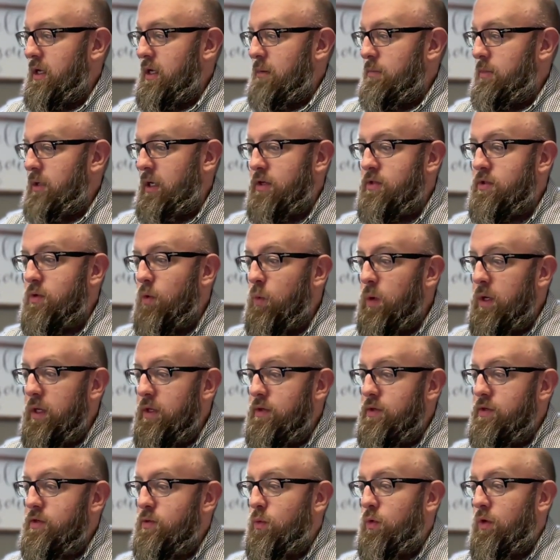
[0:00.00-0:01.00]
because the
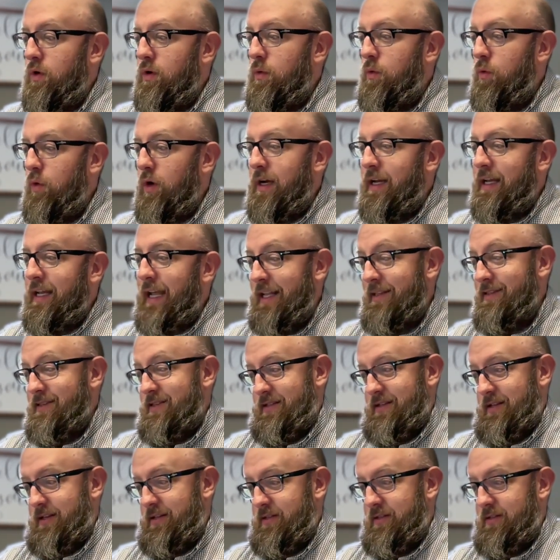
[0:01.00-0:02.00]
winds were, were
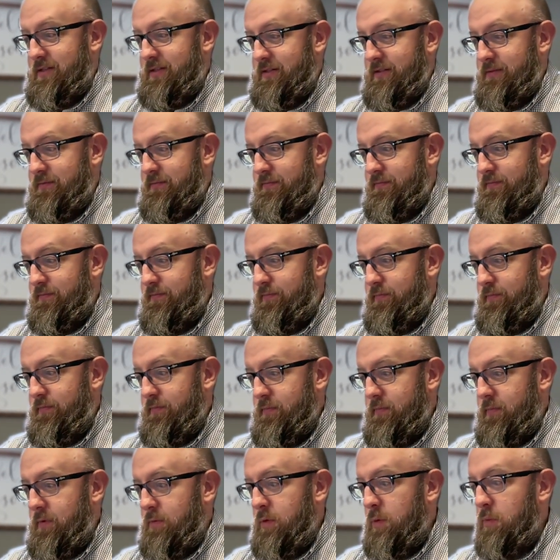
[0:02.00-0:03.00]
against us.
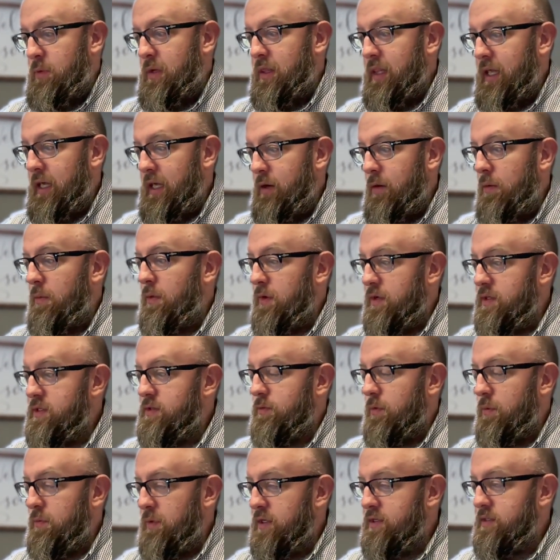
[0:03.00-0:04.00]
When we, lay, when, we,
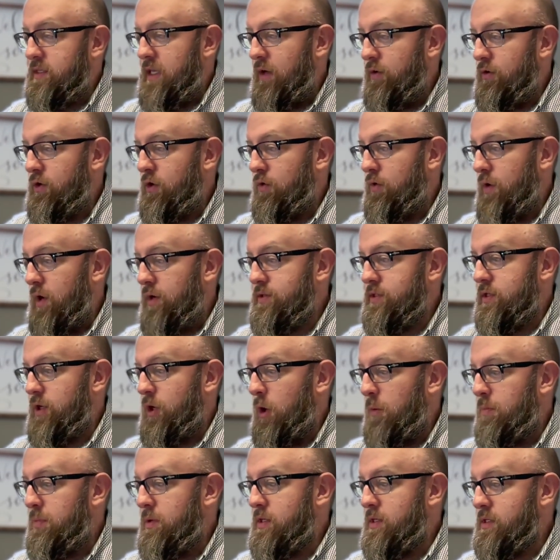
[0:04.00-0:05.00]
when we sailed across the
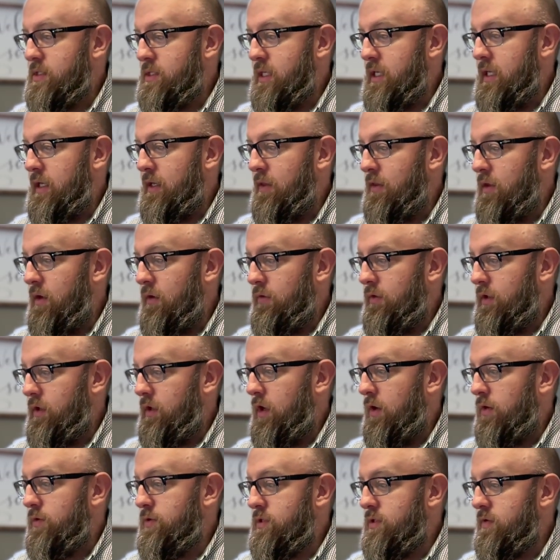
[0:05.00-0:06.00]
open sea along the
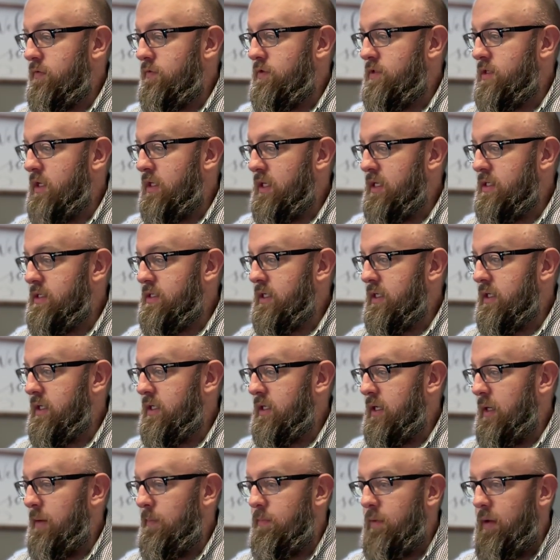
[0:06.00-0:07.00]
coast of
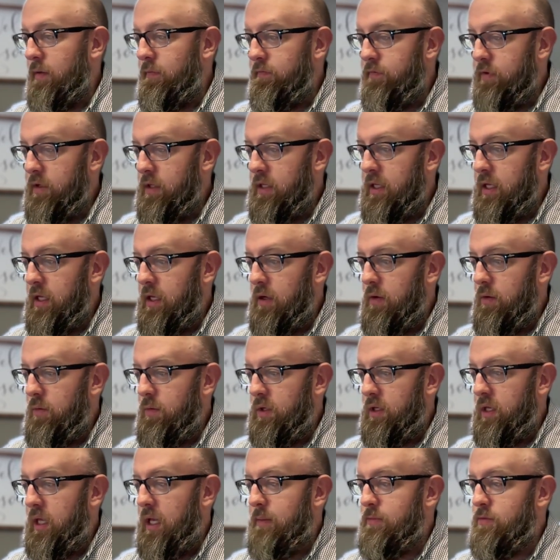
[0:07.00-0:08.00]
Cilicia and Pamphylia,
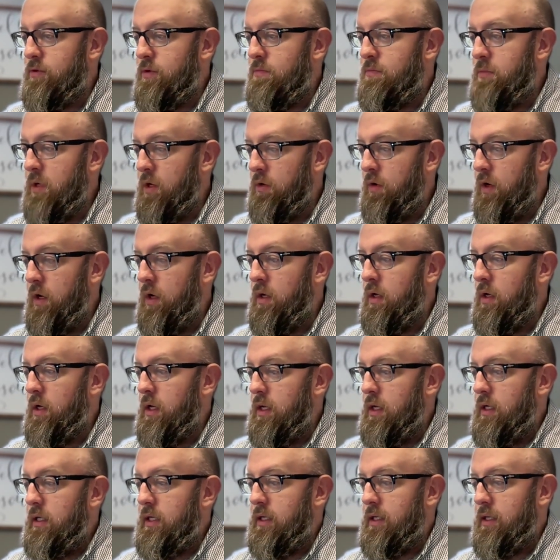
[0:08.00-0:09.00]
we came to Myra
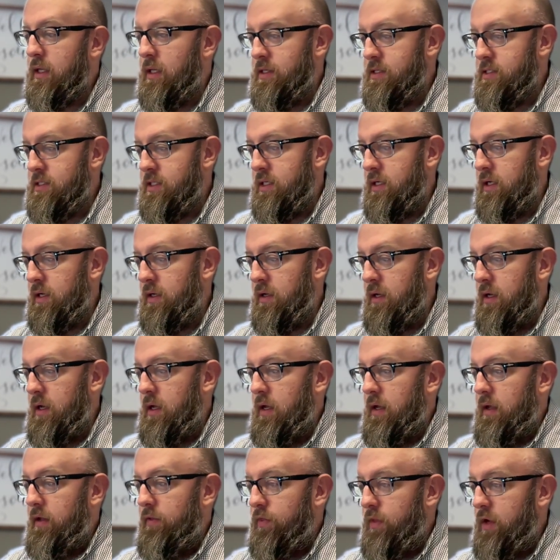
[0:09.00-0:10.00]
in Lycia.
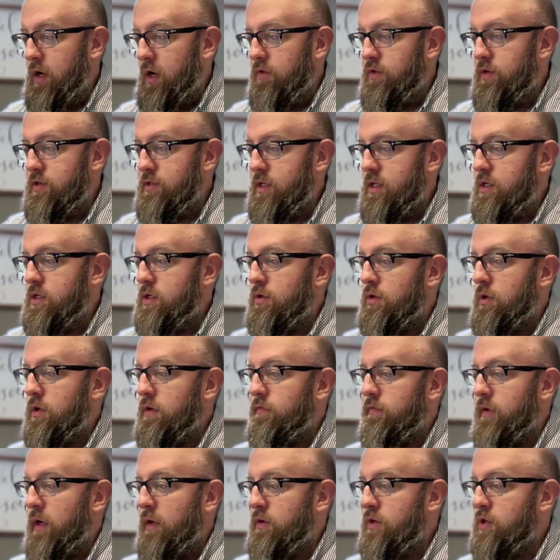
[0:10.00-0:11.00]
There the
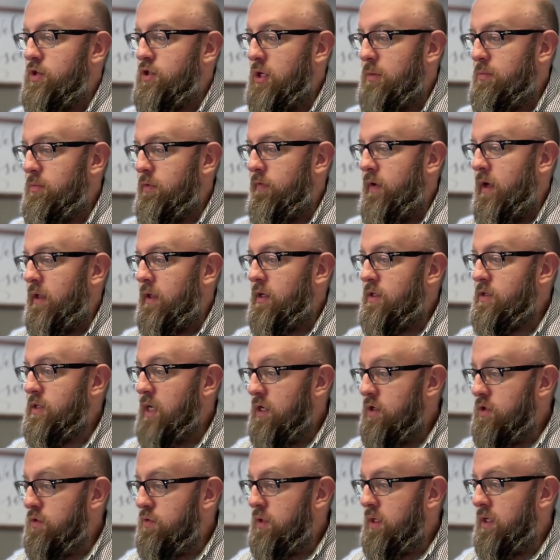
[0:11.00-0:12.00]
centurion found a ship of
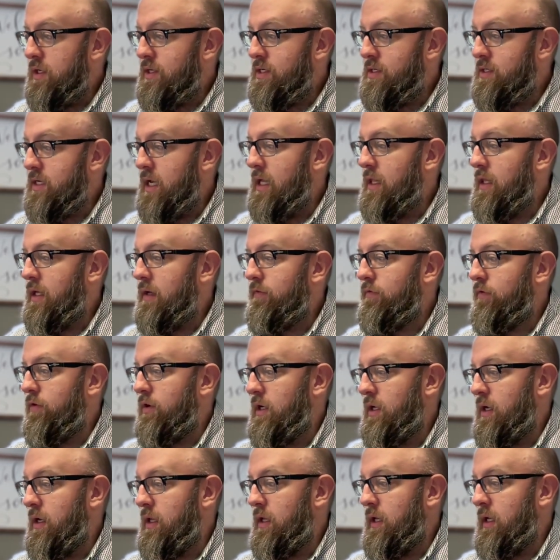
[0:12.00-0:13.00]
Alexandria sailing for
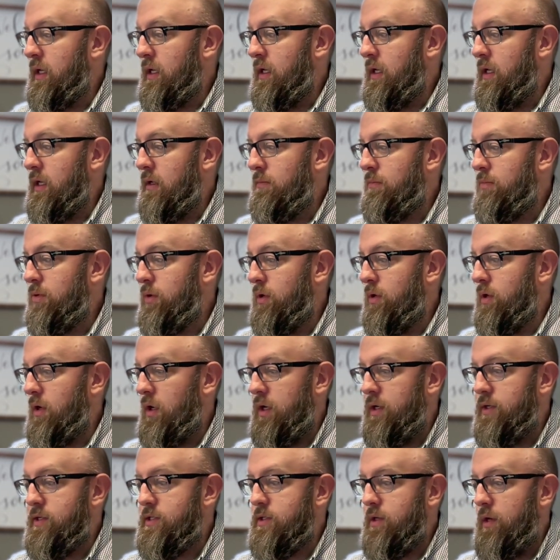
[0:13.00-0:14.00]
Italy and put
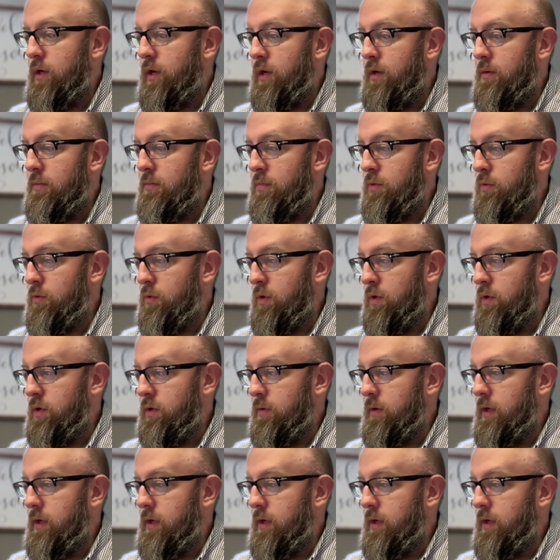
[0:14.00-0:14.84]
us on board.